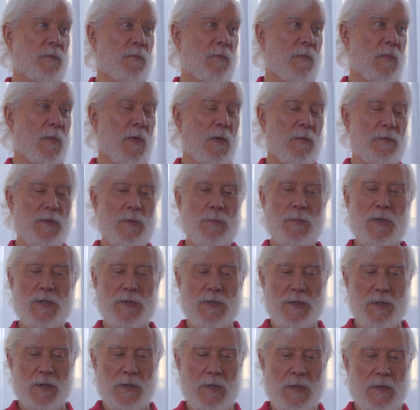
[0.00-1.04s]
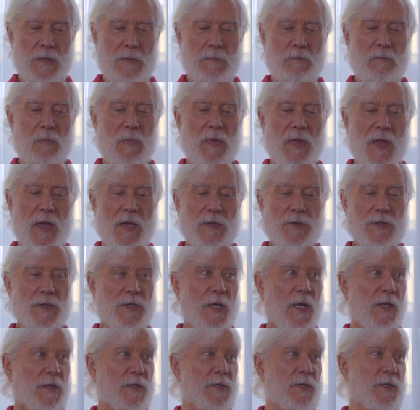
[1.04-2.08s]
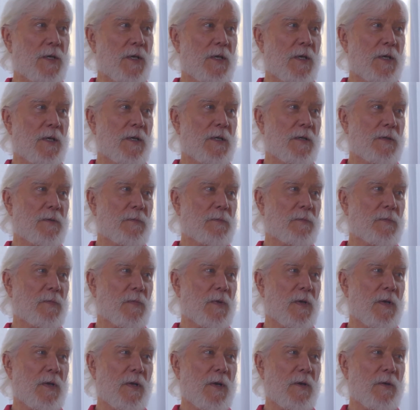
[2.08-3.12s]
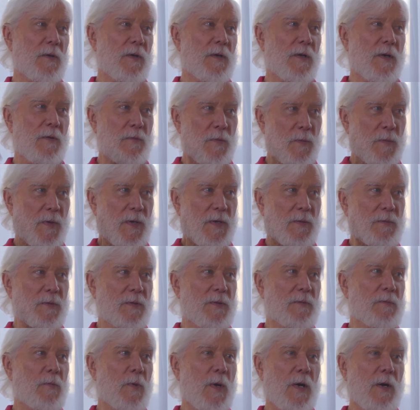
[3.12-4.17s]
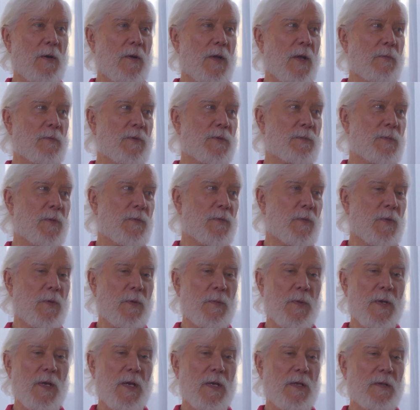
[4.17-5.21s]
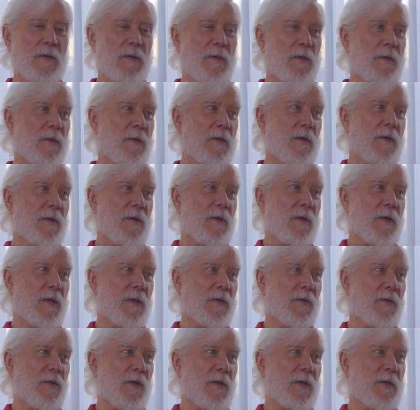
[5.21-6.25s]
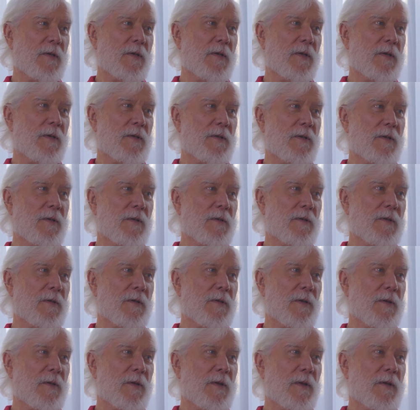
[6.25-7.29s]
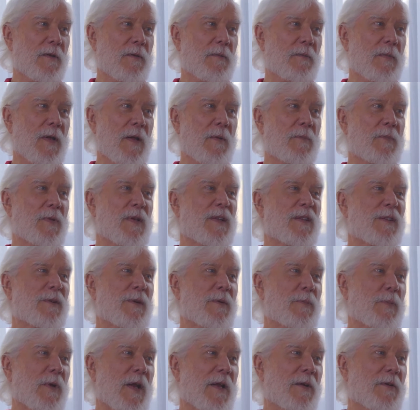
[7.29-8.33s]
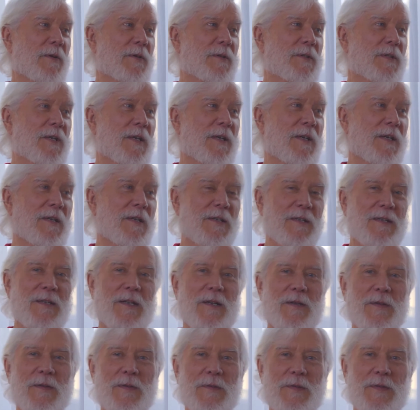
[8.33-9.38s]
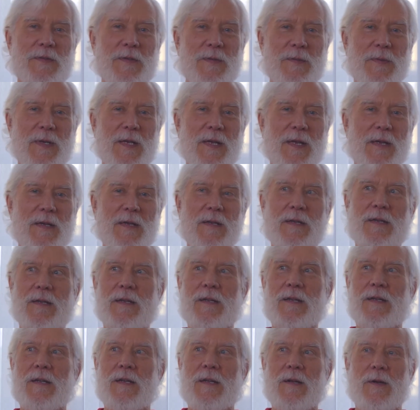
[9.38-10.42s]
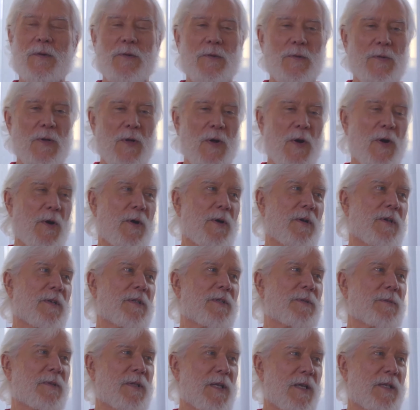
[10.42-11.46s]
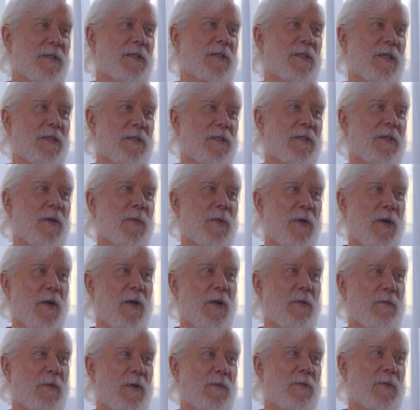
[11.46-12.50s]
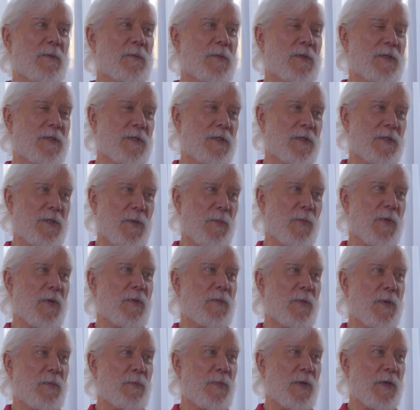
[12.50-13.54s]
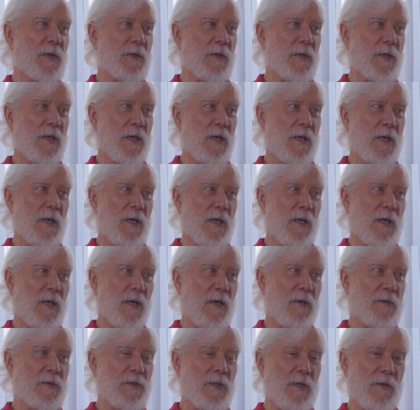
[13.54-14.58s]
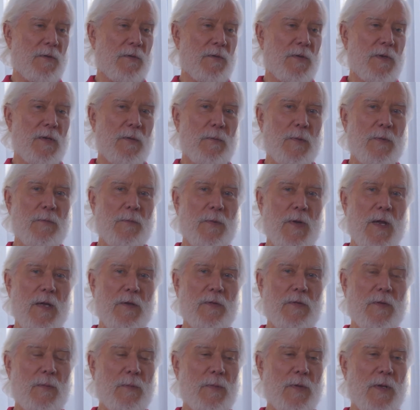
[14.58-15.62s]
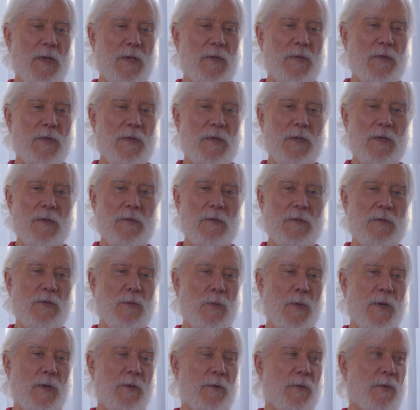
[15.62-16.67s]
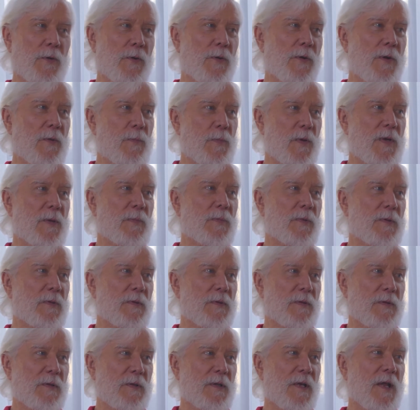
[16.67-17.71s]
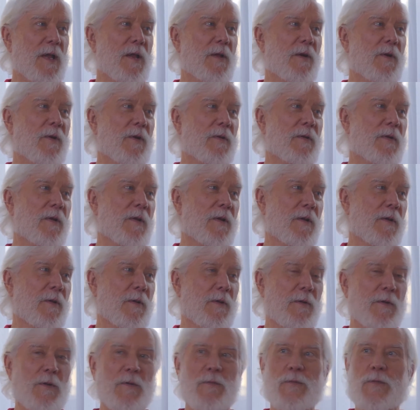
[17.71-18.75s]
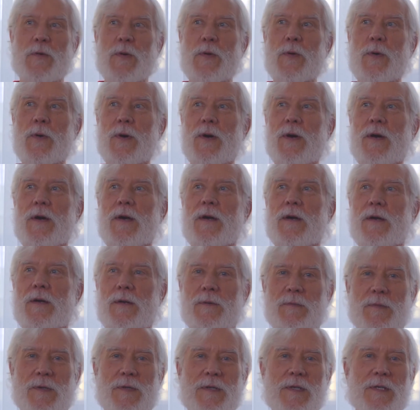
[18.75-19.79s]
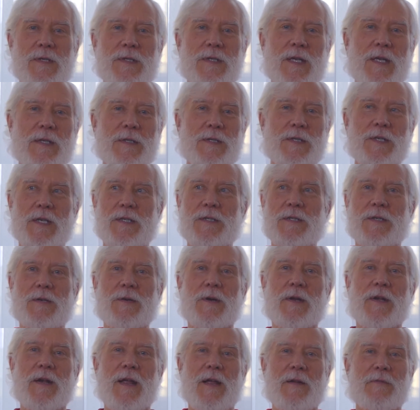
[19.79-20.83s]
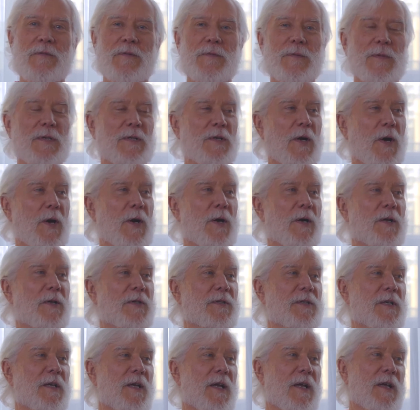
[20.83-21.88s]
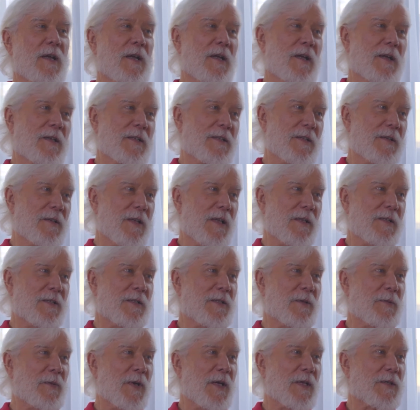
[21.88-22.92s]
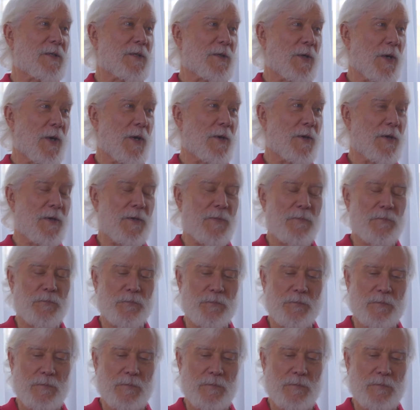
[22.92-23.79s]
Okay. There was a bunch of headsets, that everybody would wear. That was before we had things like, little MP3 players, right. So we had a whole harness with headsets coming off of it, which is something we built ourselves, and then we fly someplace and get 20 or 30 people laying on the floor with these headsets going out from this harness. So that's the way it started.